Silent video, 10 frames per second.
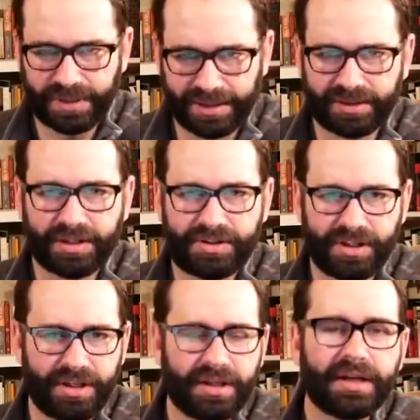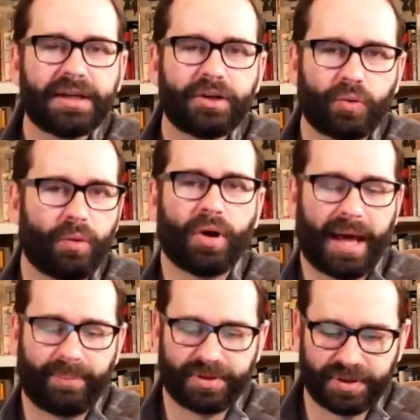now that they see what will
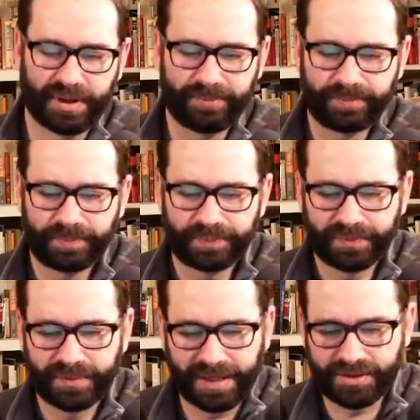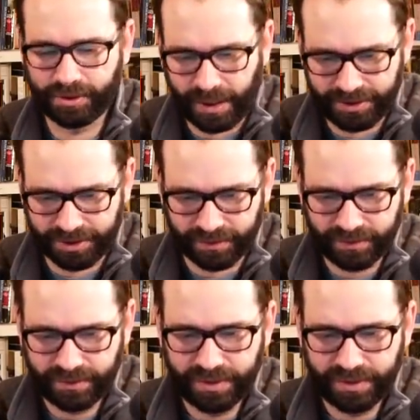happen to them? That's the question.